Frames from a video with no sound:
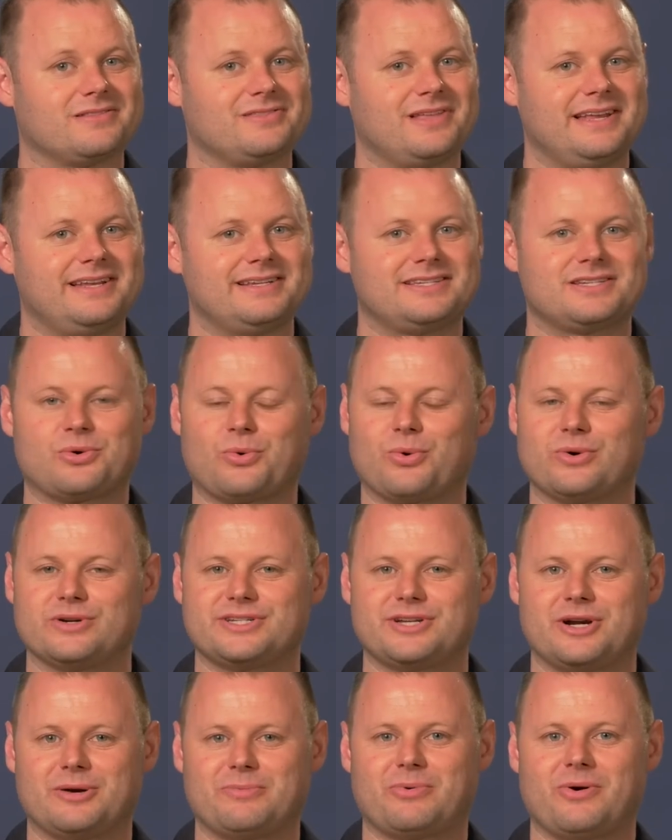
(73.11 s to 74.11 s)
latest
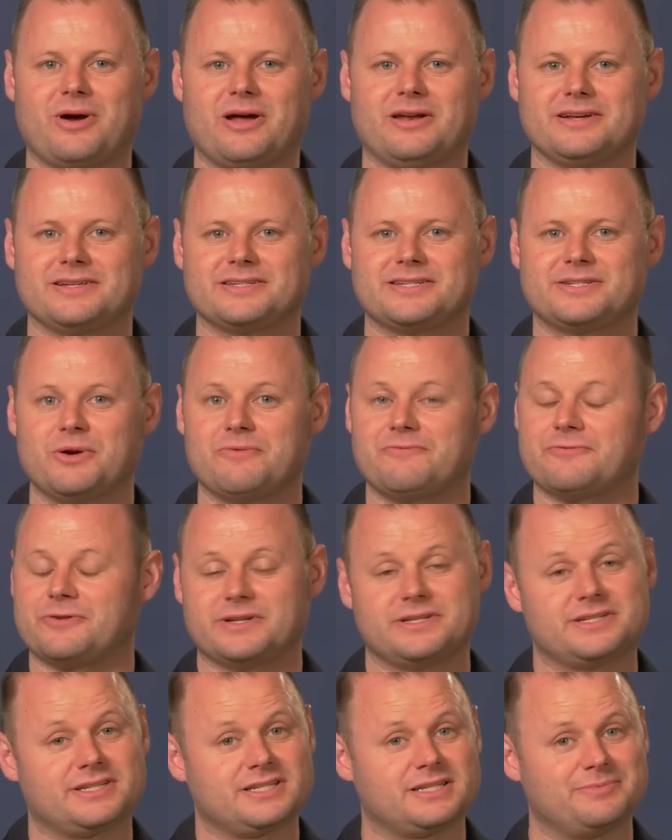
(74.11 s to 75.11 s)
Corsair products, don't
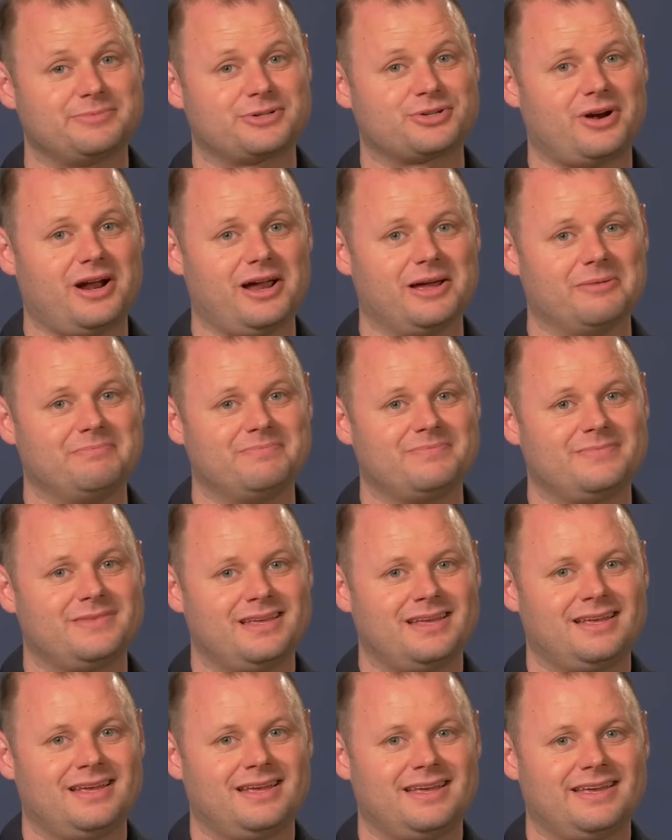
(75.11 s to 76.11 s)
forget to subscribe.
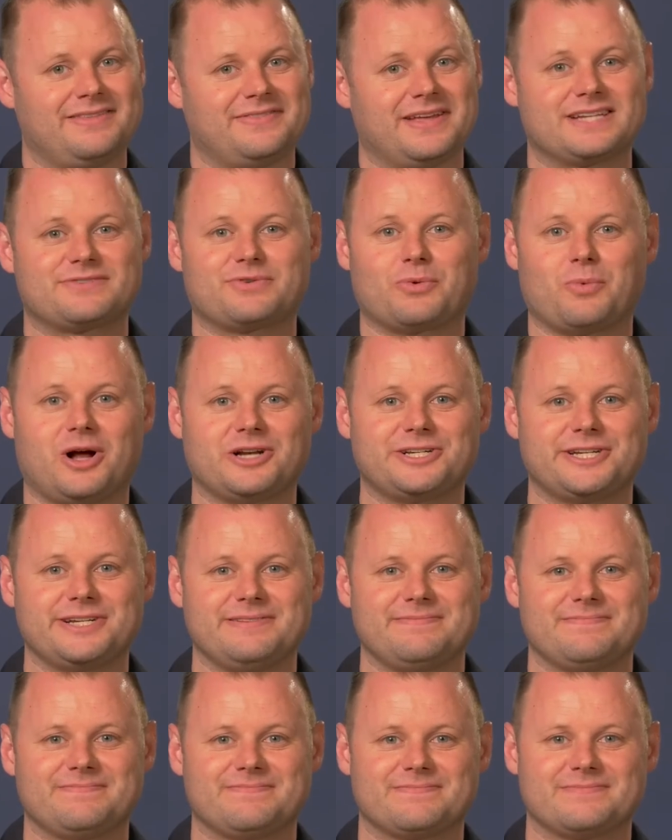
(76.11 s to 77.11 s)
Thanks for
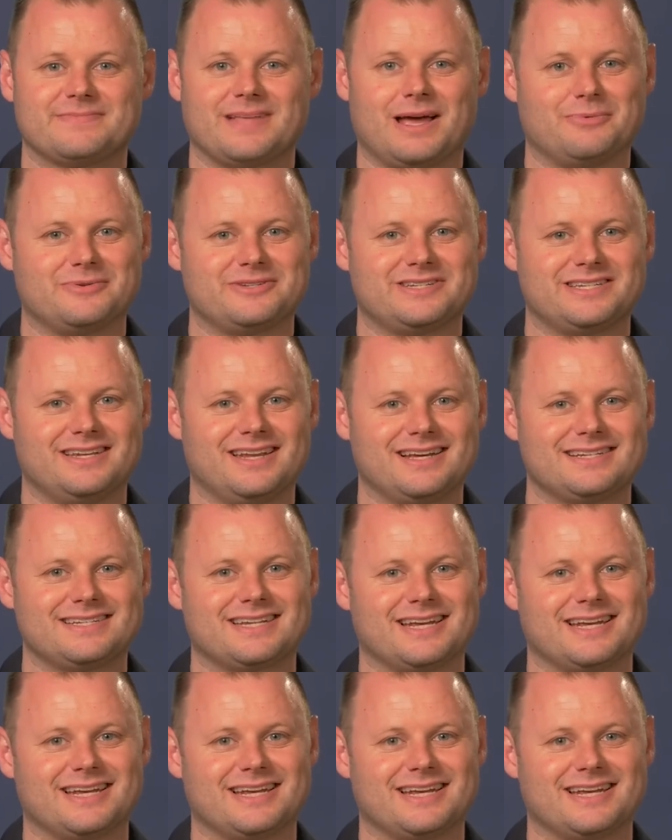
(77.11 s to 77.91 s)
watching, and we'll see you next